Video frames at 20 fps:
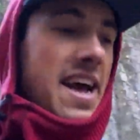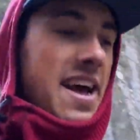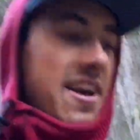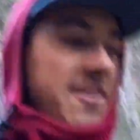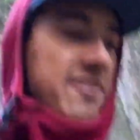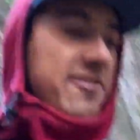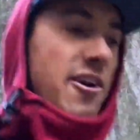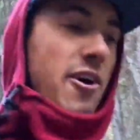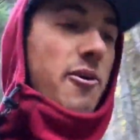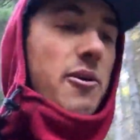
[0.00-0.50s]

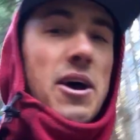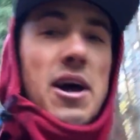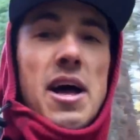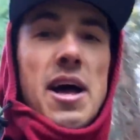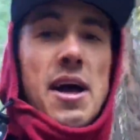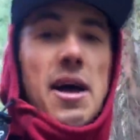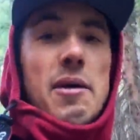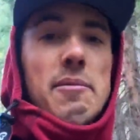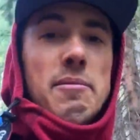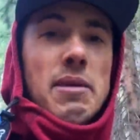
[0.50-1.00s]
So
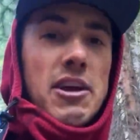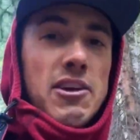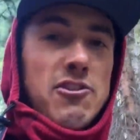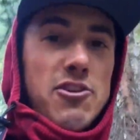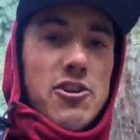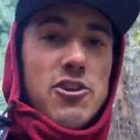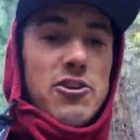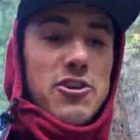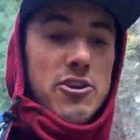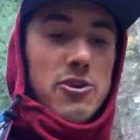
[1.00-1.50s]
make sure
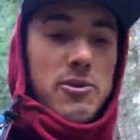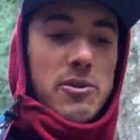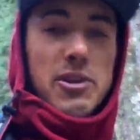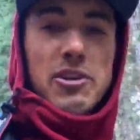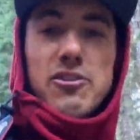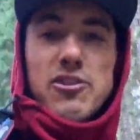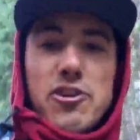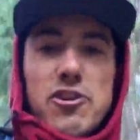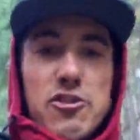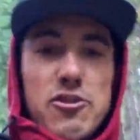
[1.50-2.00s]
you do your
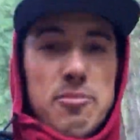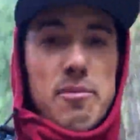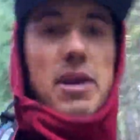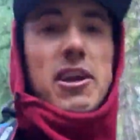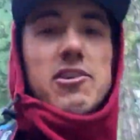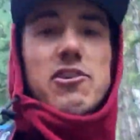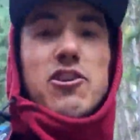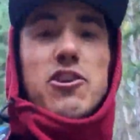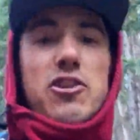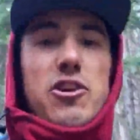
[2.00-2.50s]
research, make
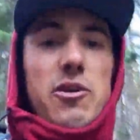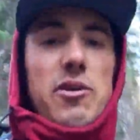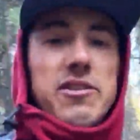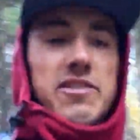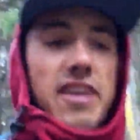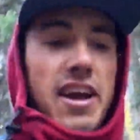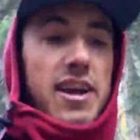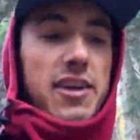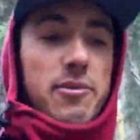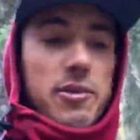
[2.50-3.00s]
sure you know
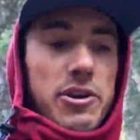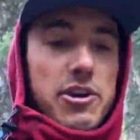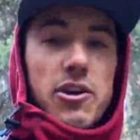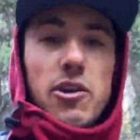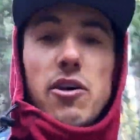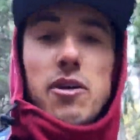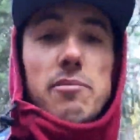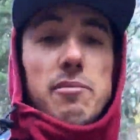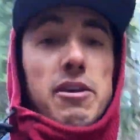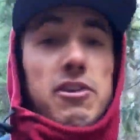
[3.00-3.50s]
exactly where you're
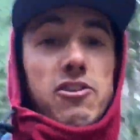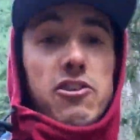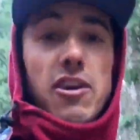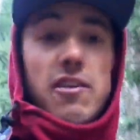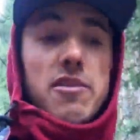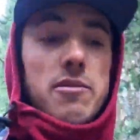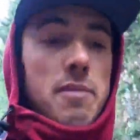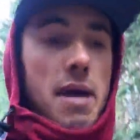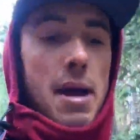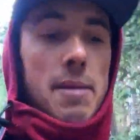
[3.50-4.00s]
going, make sure you
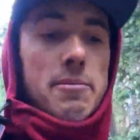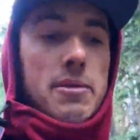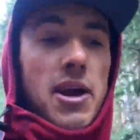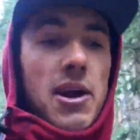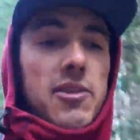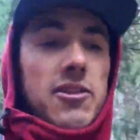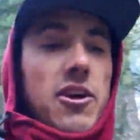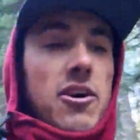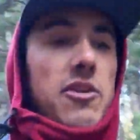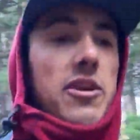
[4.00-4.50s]
have the map
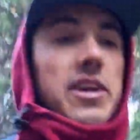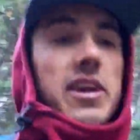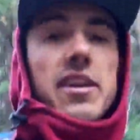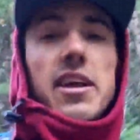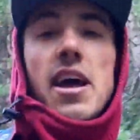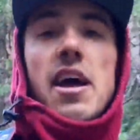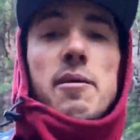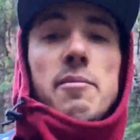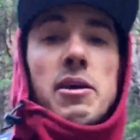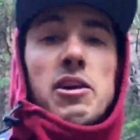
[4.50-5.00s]
downloaded,
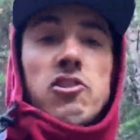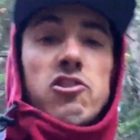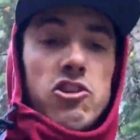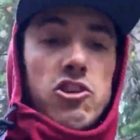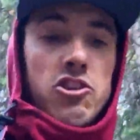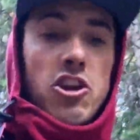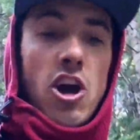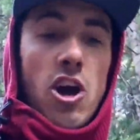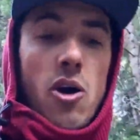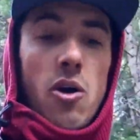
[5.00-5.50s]
make sure you
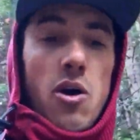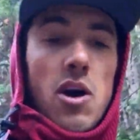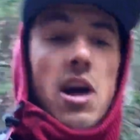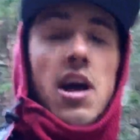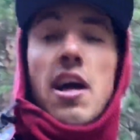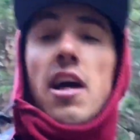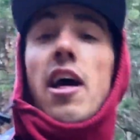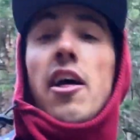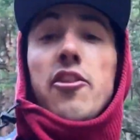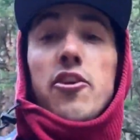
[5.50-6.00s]
know
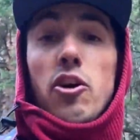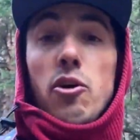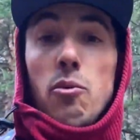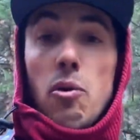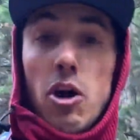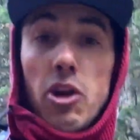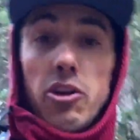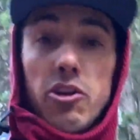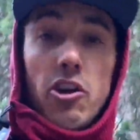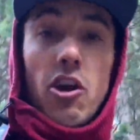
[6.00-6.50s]
that there are
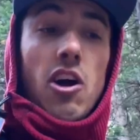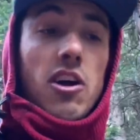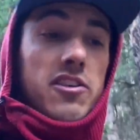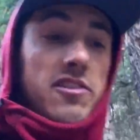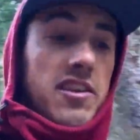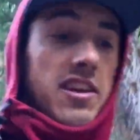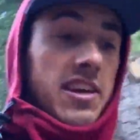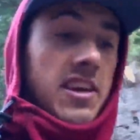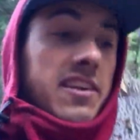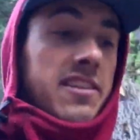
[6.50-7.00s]
water
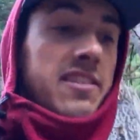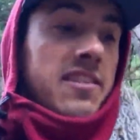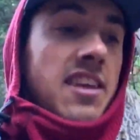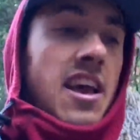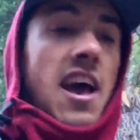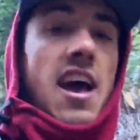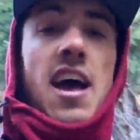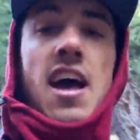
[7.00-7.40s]
crossings,